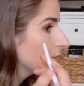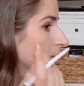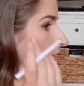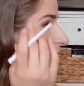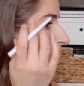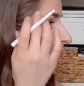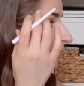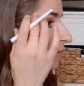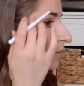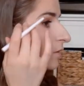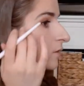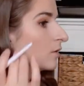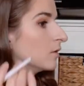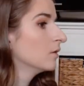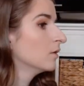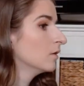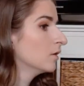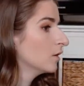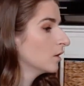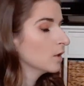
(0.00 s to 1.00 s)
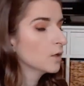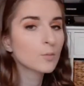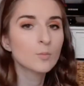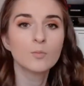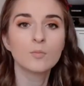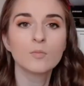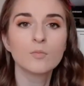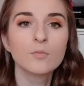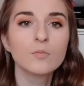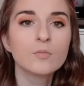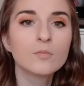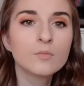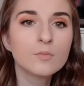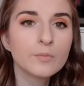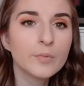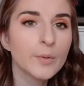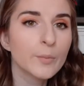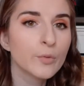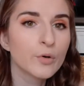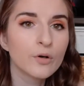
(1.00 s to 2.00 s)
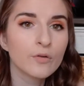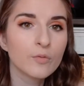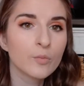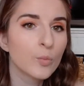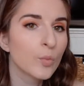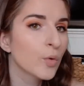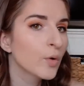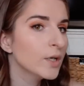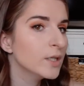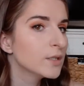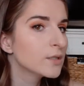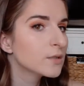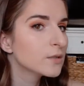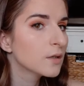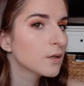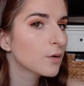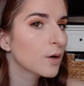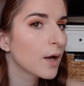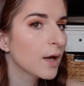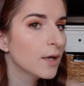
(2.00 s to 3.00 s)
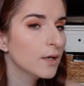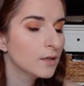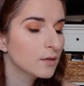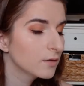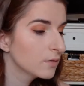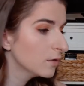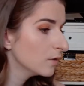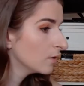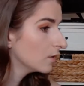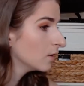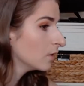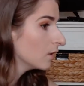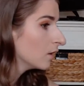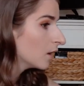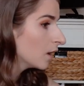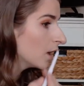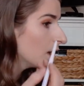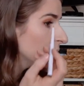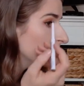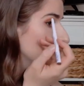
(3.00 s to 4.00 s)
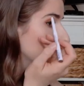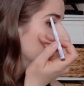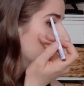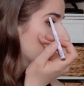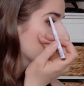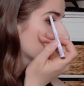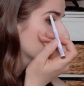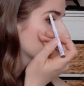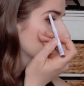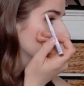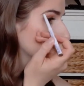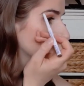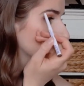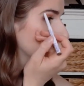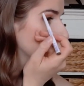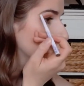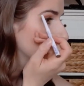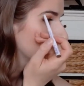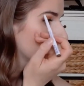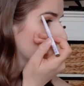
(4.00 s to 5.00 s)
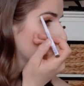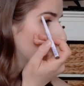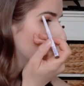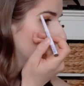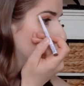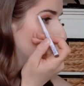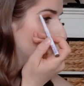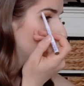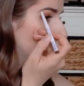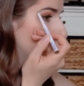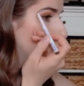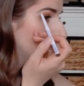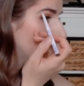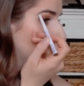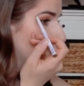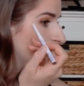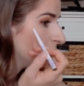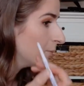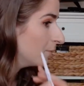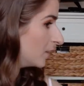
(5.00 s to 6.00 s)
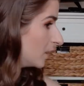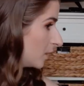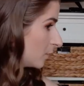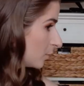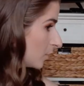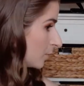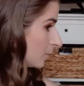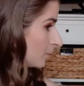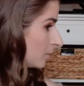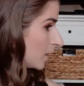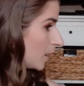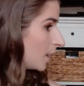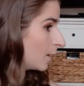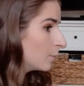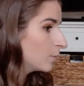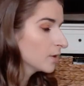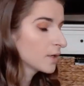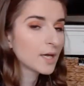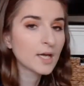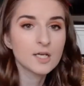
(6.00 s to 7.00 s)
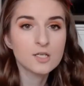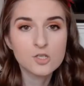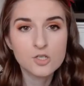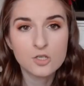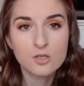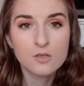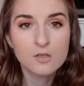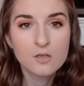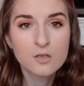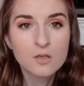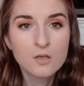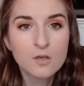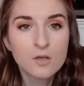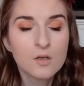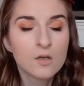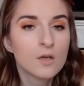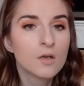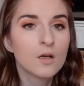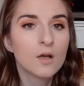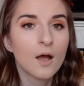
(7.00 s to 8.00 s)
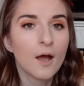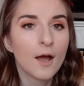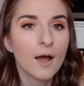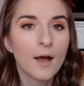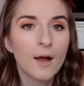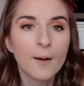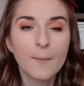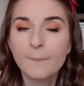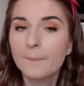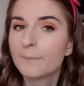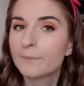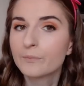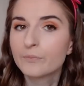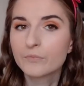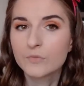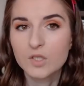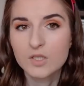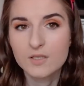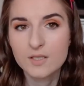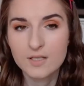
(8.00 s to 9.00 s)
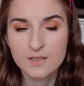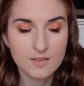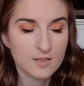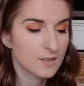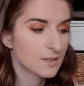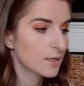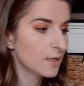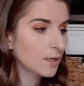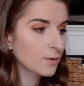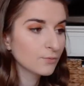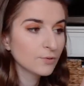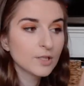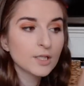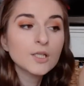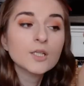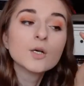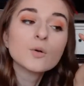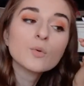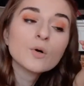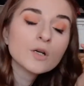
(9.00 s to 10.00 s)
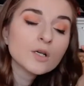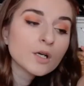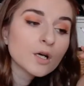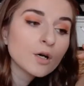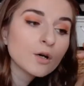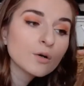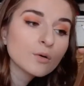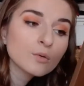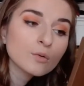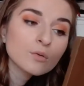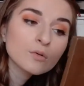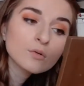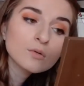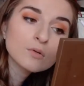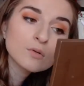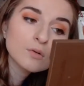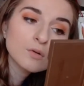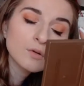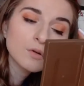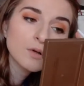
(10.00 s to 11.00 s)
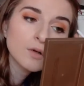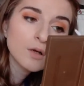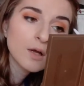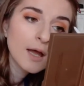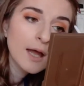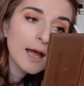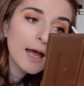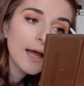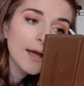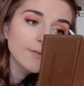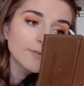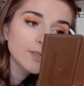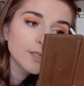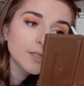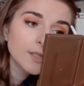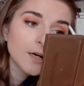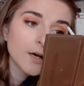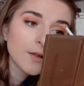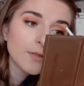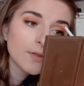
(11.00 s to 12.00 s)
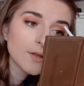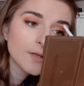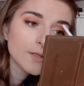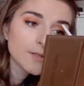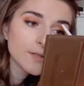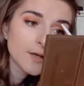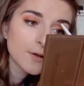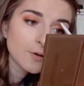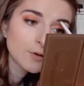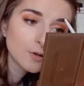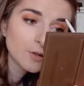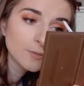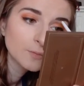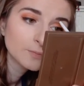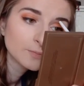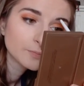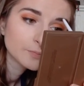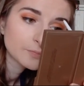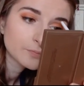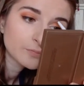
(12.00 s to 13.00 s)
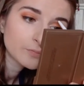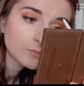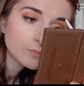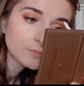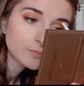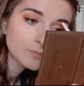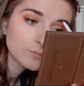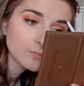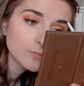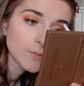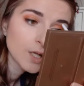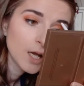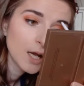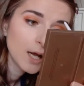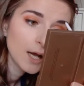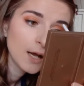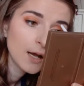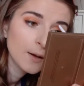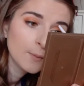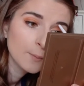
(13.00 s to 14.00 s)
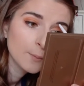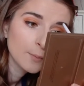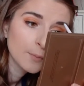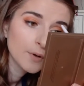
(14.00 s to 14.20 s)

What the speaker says: a bit more of a point. Okay. I mean, absolutely like bare minimum application, because as I say, I really don't want to go heavy on this at all, but I